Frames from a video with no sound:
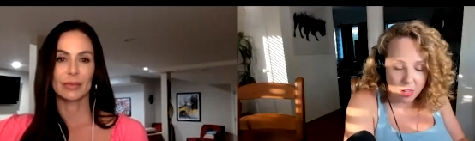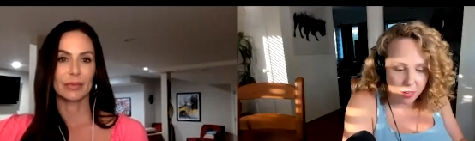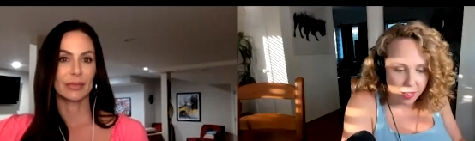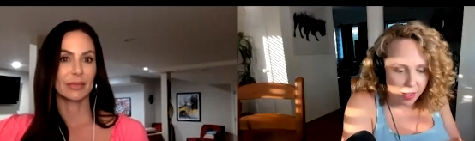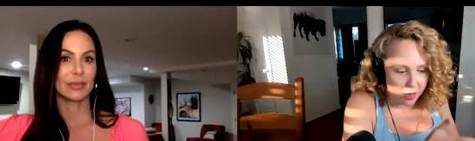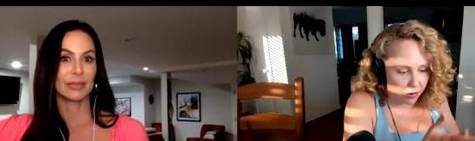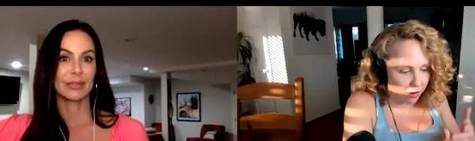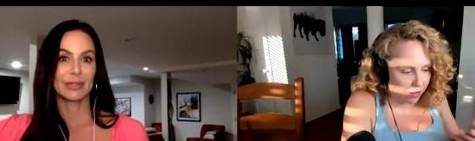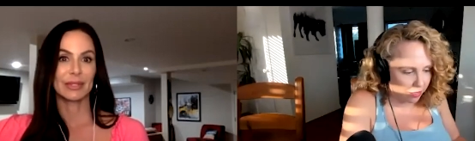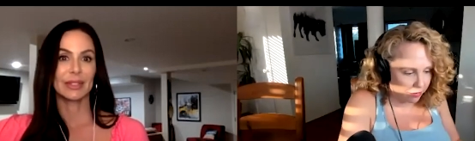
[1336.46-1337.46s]
Speaker 1: with your kid
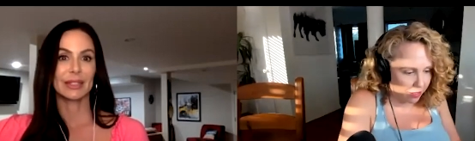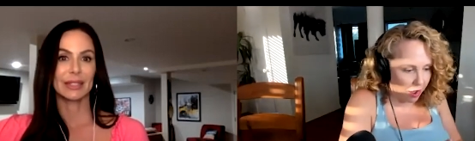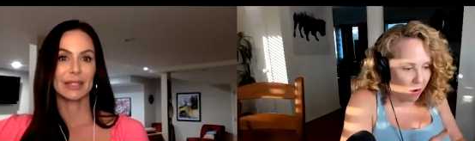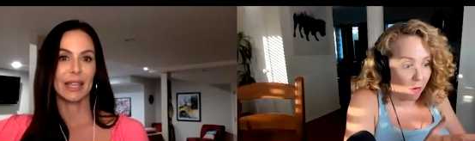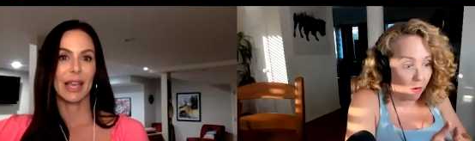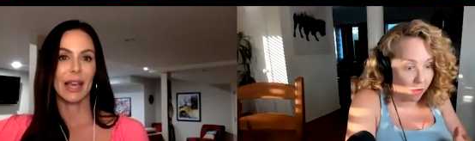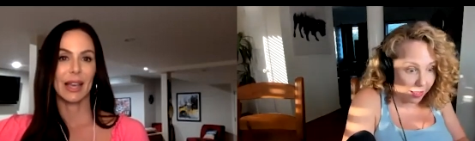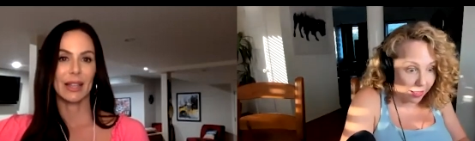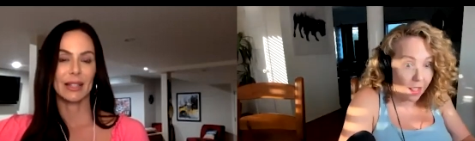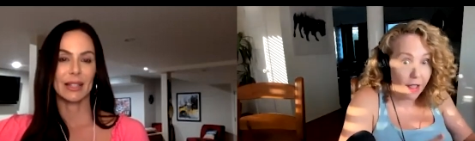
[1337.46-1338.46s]
you're going through that yes.
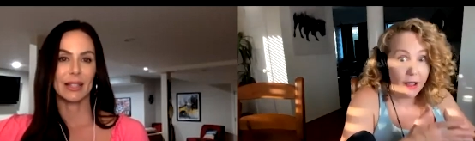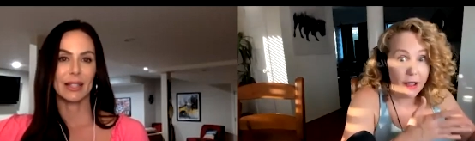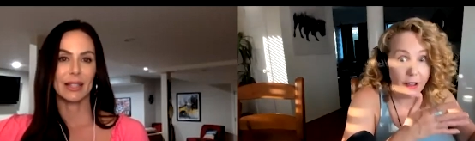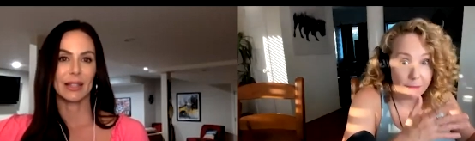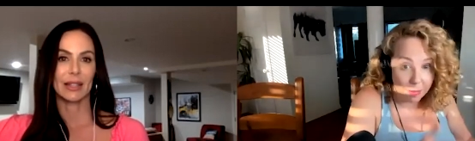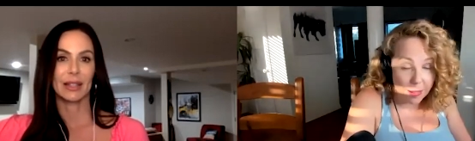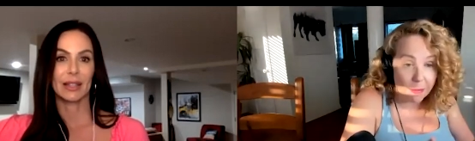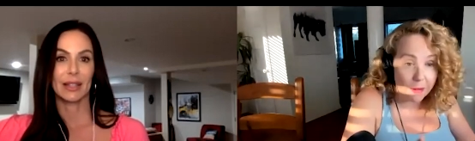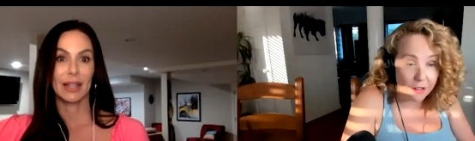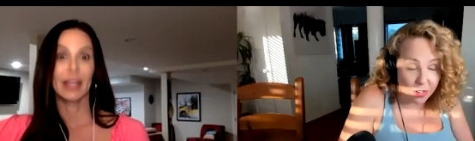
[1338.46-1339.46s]
whole like
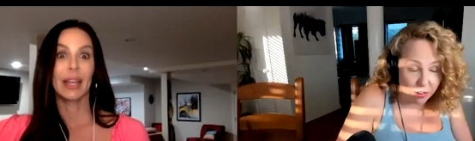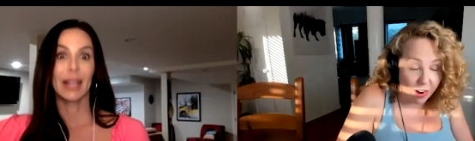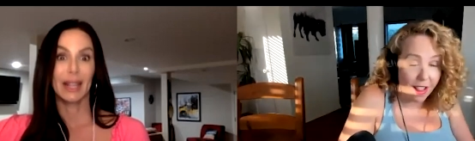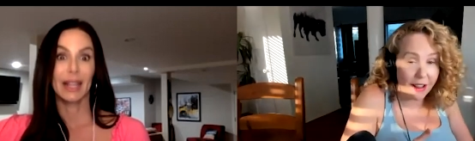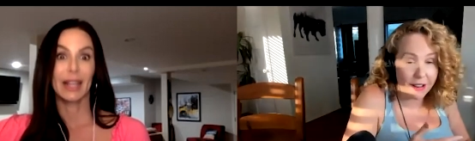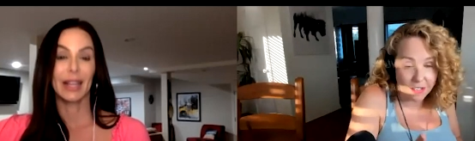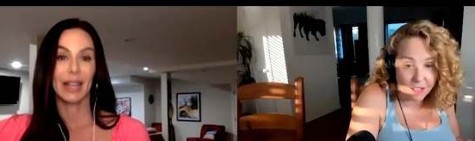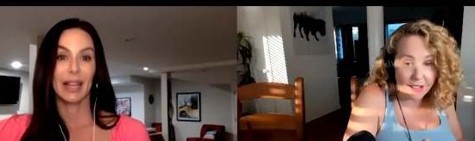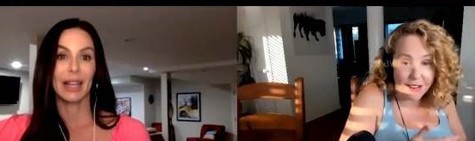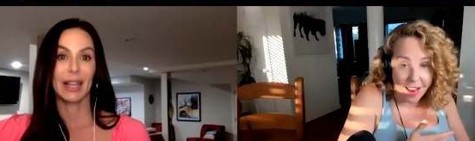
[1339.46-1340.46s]
people are trying
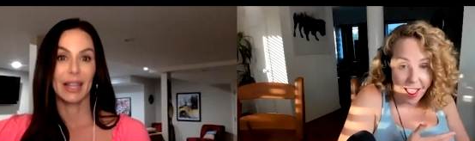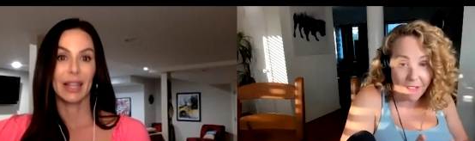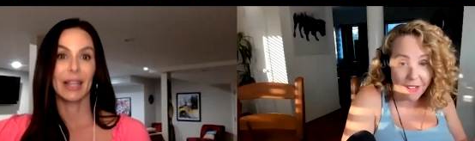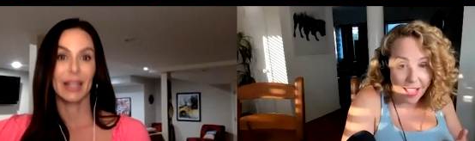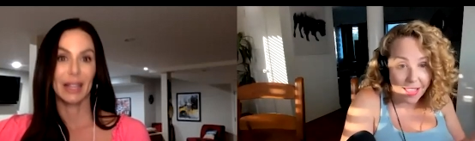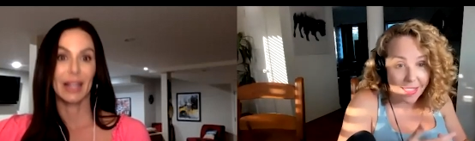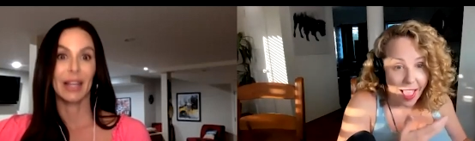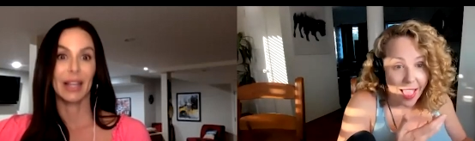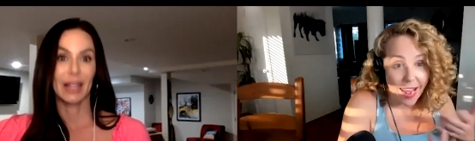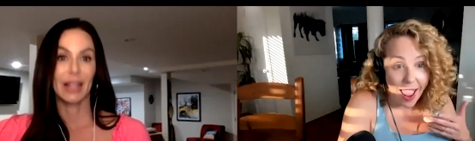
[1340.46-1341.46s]
to
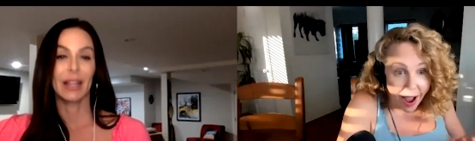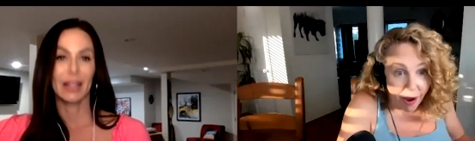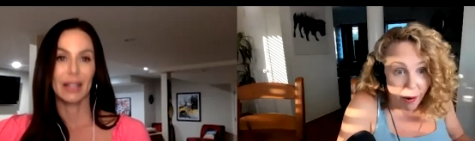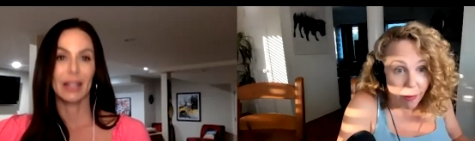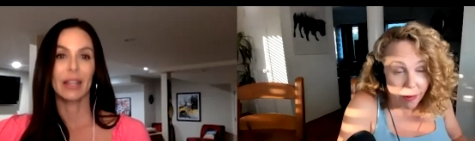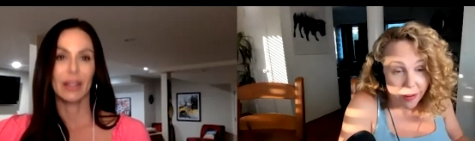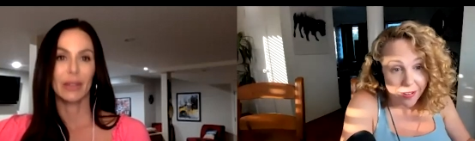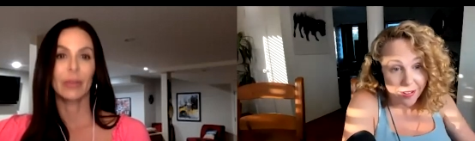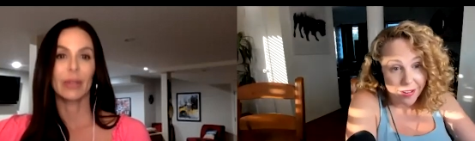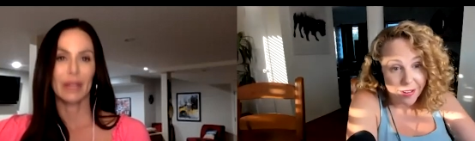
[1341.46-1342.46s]
navigate that now
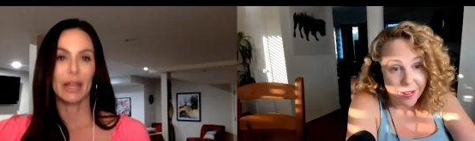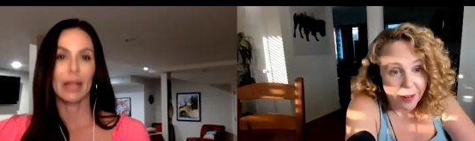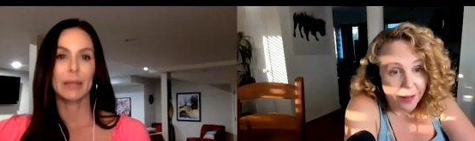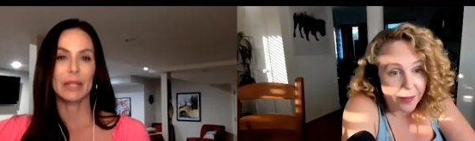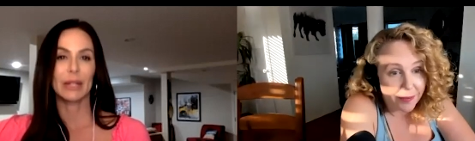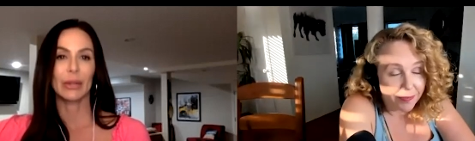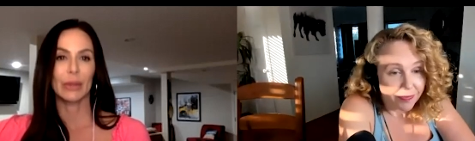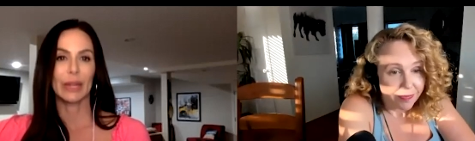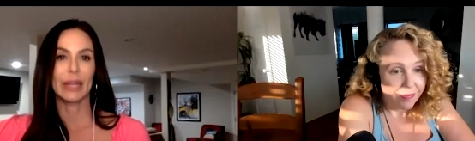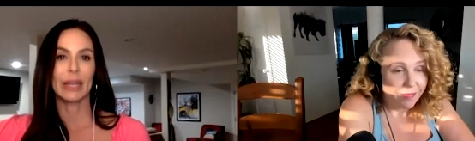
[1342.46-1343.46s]

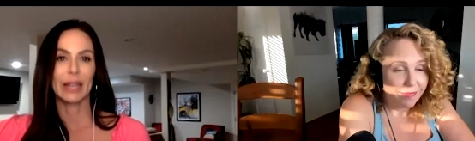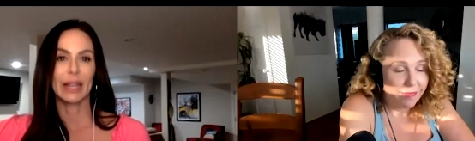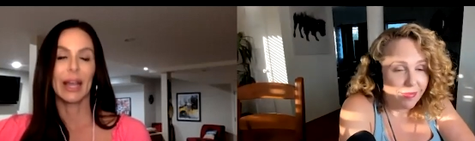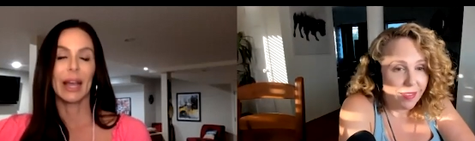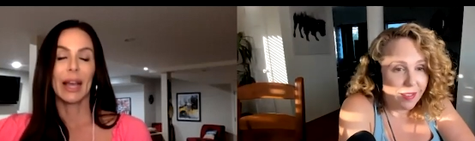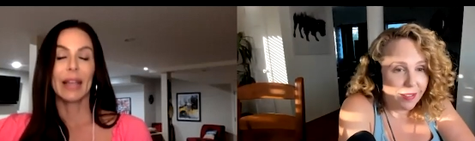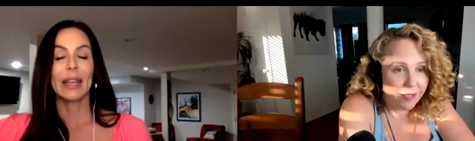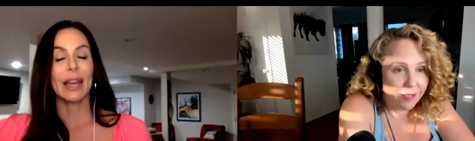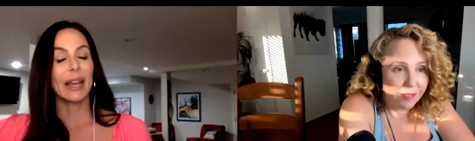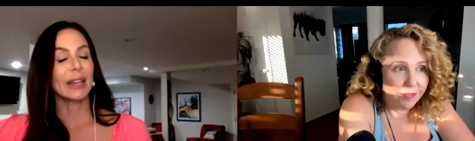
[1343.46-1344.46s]
Speaker 2: absolutely
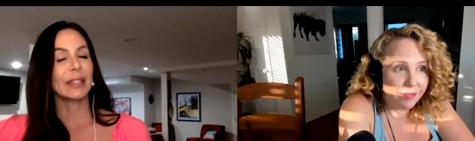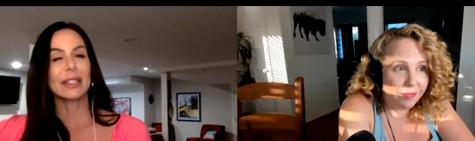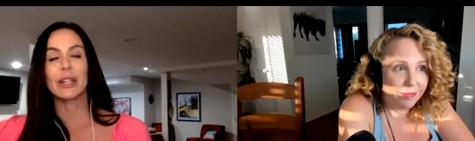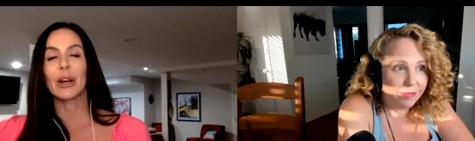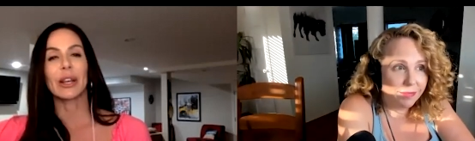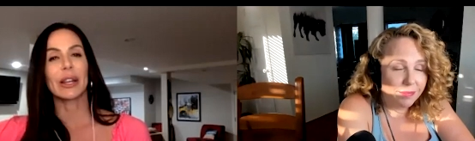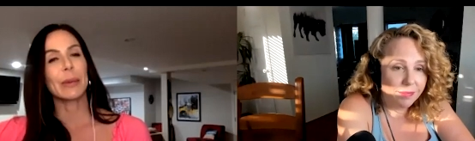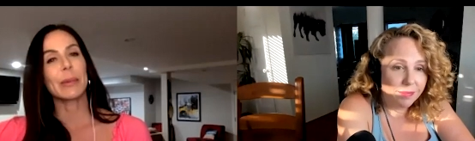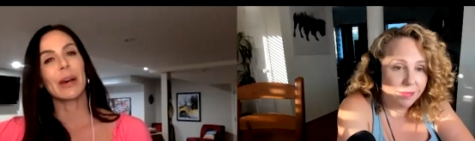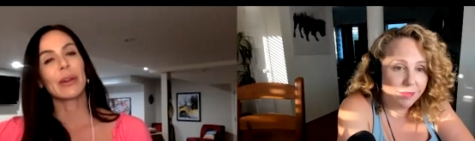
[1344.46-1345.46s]
yeah, it's all going to come
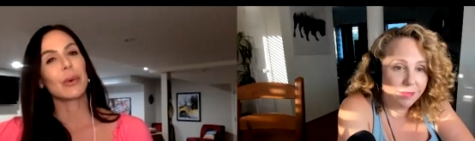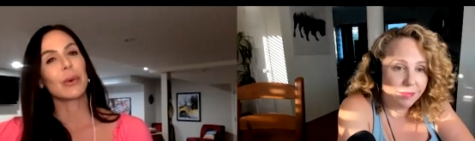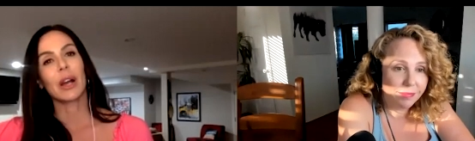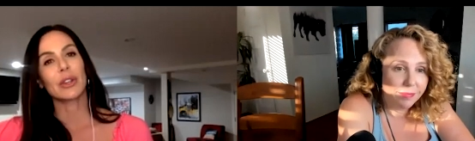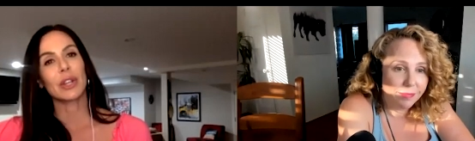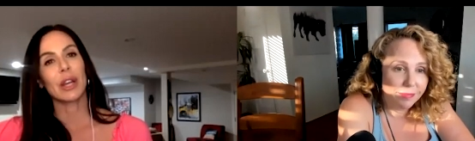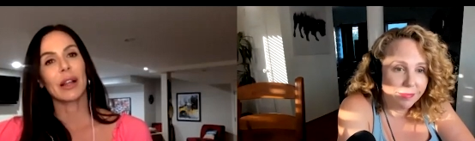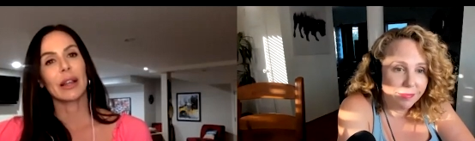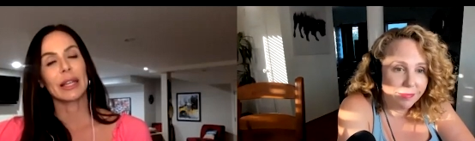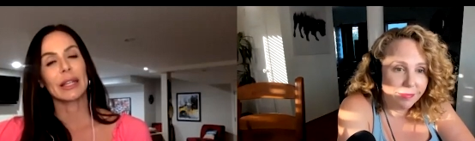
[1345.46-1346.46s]
out in the wash,
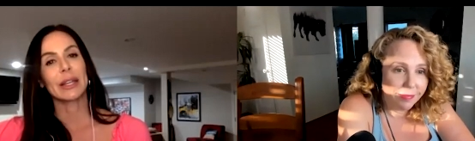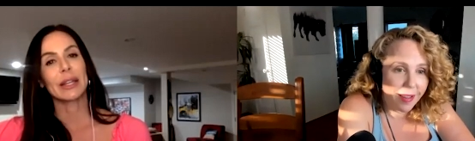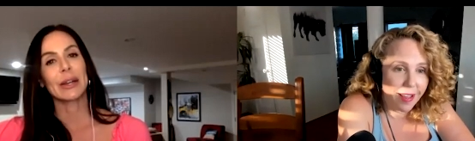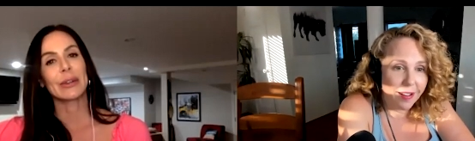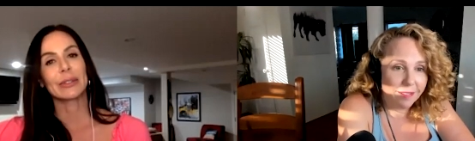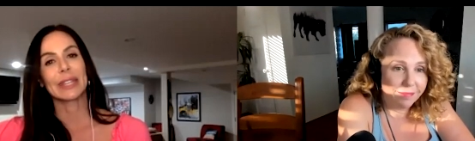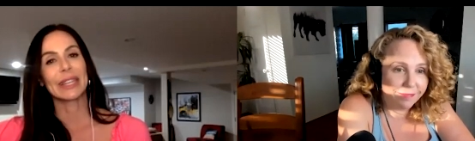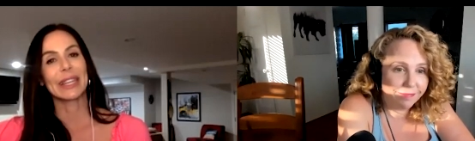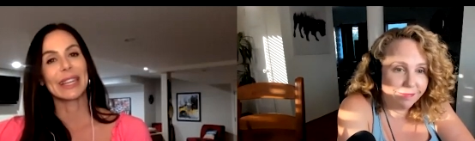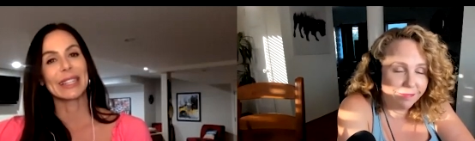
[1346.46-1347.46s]
Holly. You know, it
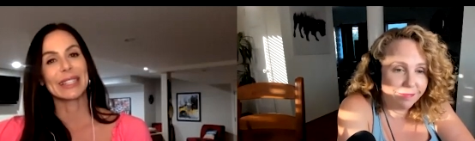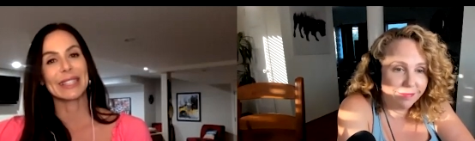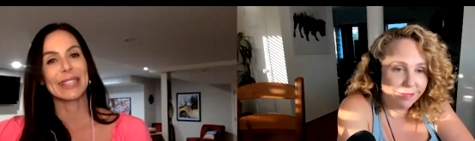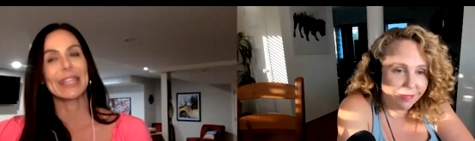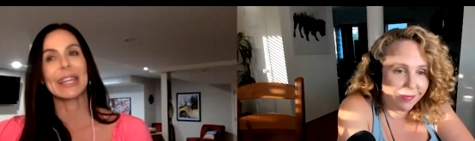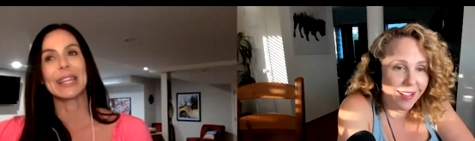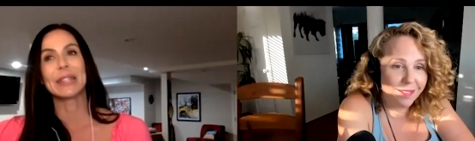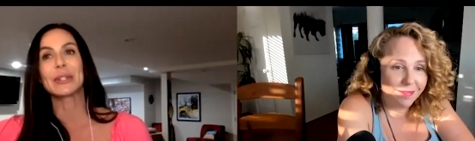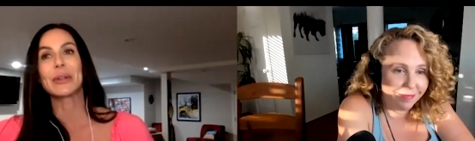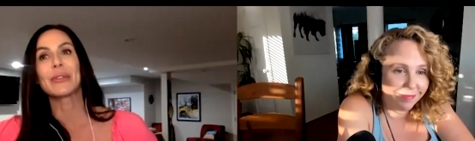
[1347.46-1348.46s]
is. And and so yeah.